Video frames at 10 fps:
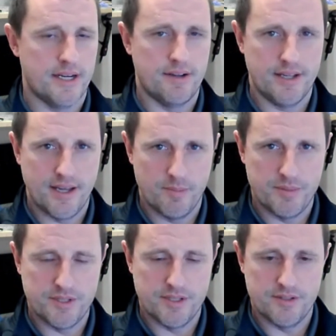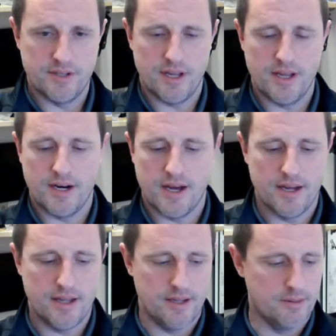satellite campuses, and
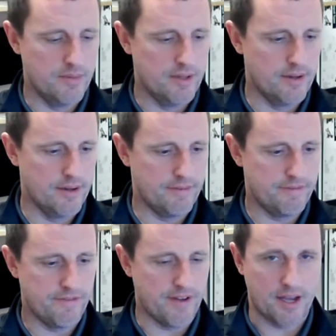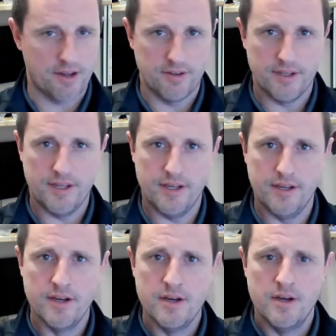I am the
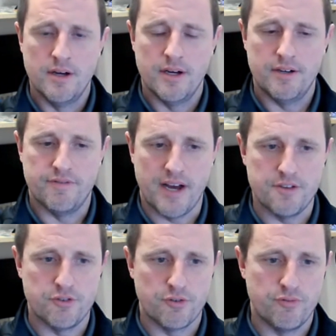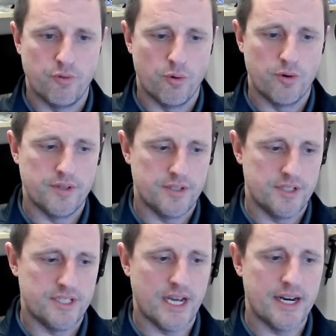faculty advisor for the
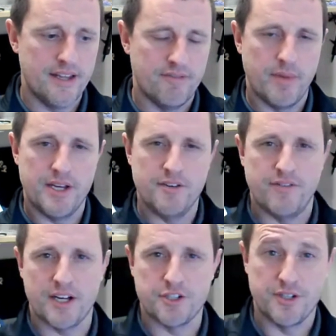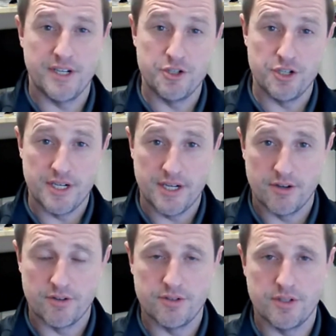Society of Manufacturing
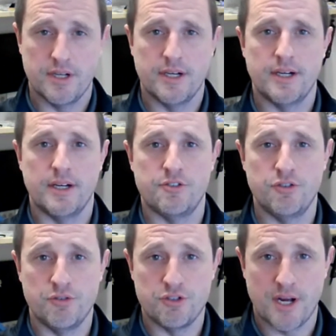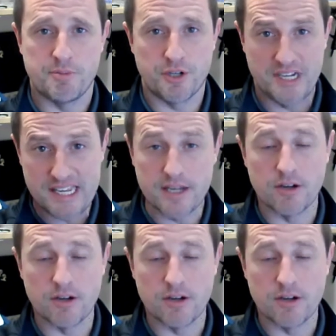Engineers student chapter